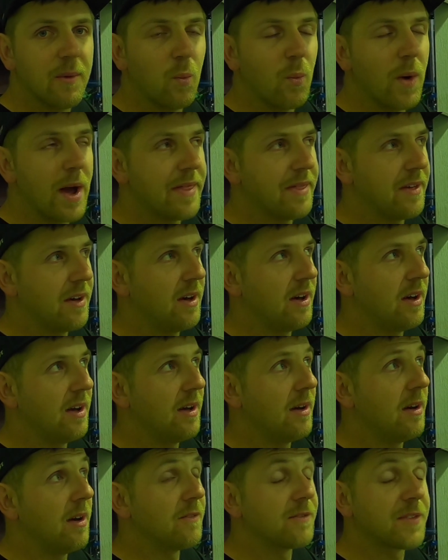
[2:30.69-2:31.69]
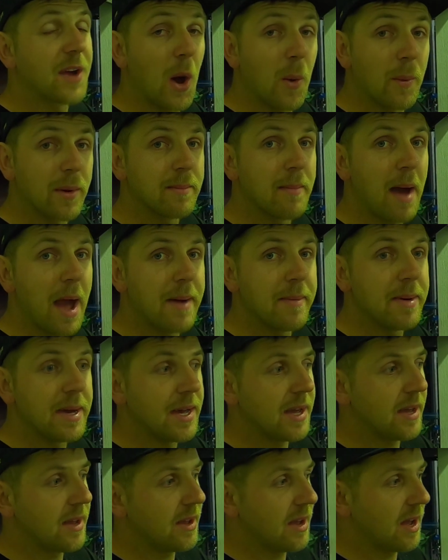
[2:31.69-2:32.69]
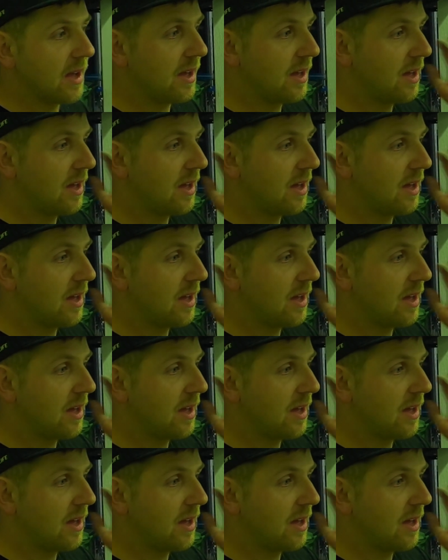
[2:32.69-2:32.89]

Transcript: whether of going maybe,